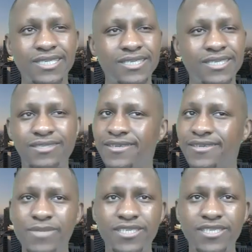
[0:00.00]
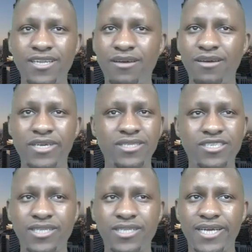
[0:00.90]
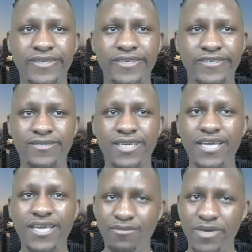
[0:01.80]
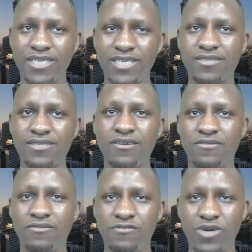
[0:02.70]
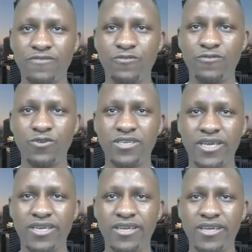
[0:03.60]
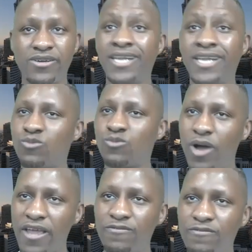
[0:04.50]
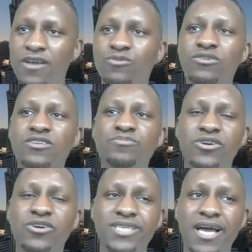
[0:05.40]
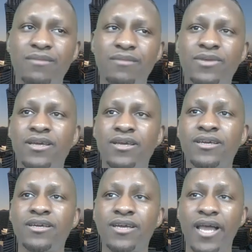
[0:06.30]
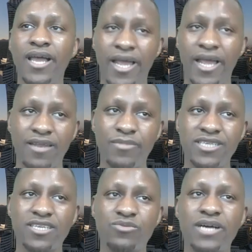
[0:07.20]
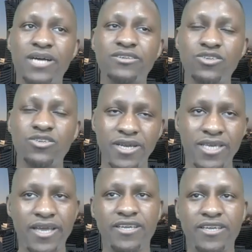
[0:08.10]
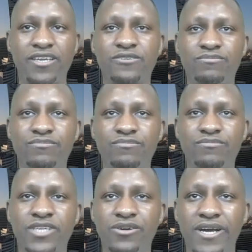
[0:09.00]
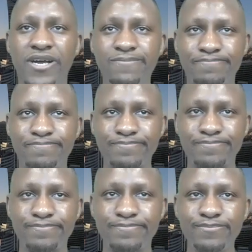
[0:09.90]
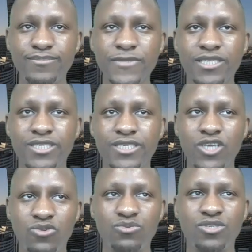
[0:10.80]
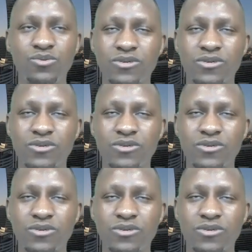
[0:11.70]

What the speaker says: they're messing up English a lot here. He makes around 40K a year, and his wife works part time and makes around 20K a year. All right. So she works